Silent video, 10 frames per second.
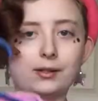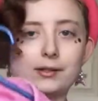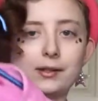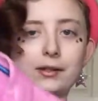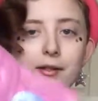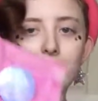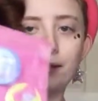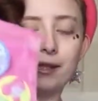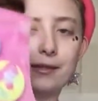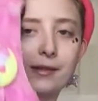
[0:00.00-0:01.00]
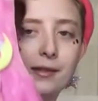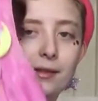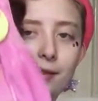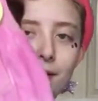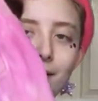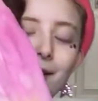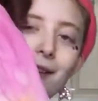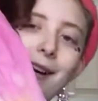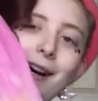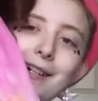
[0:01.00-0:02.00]
So this
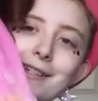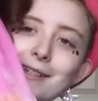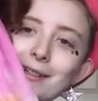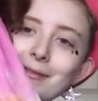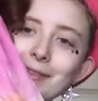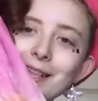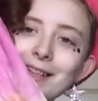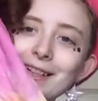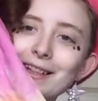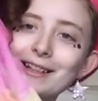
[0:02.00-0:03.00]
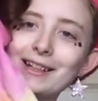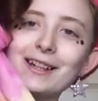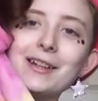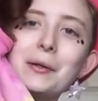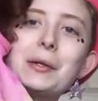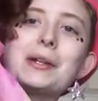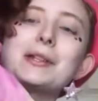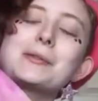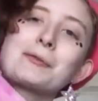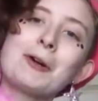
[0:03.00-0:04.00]
item
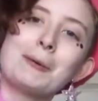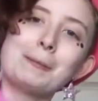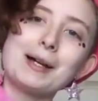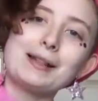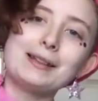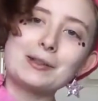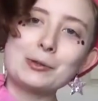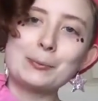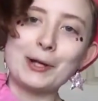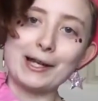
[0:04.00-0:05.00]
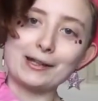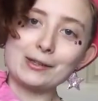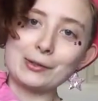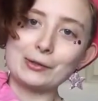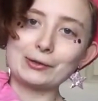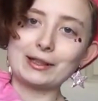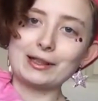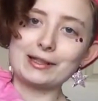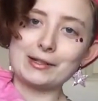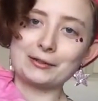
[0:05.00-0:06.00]
is from a little brand called
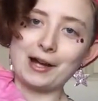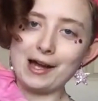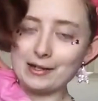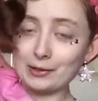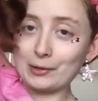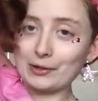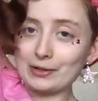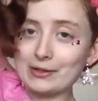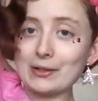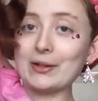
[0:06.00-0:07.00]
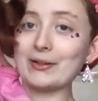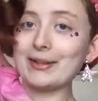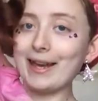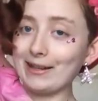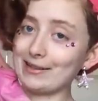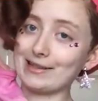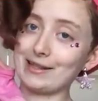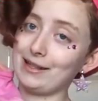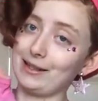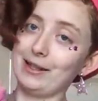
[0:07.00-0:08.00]
Glitter Riot Goods on
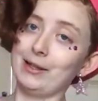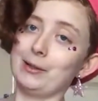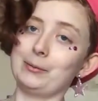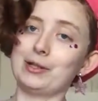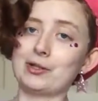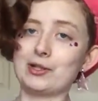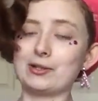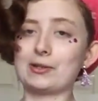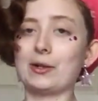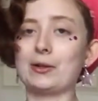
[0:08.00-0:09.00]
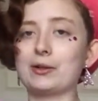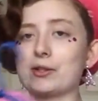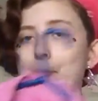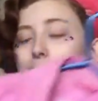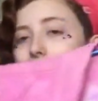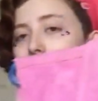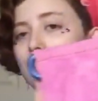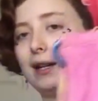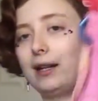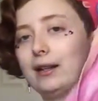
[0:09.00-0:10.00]
Etsy, which is owned
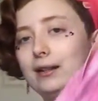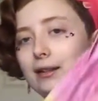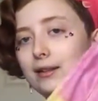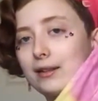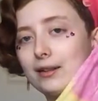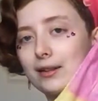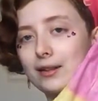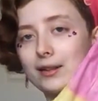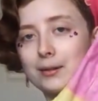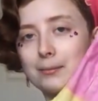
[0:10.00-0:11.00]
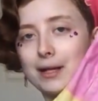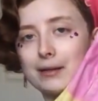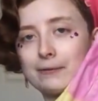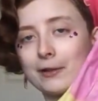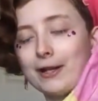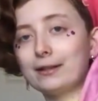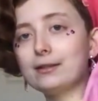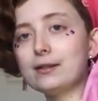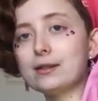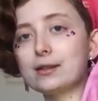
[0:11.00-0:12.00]
by my friend,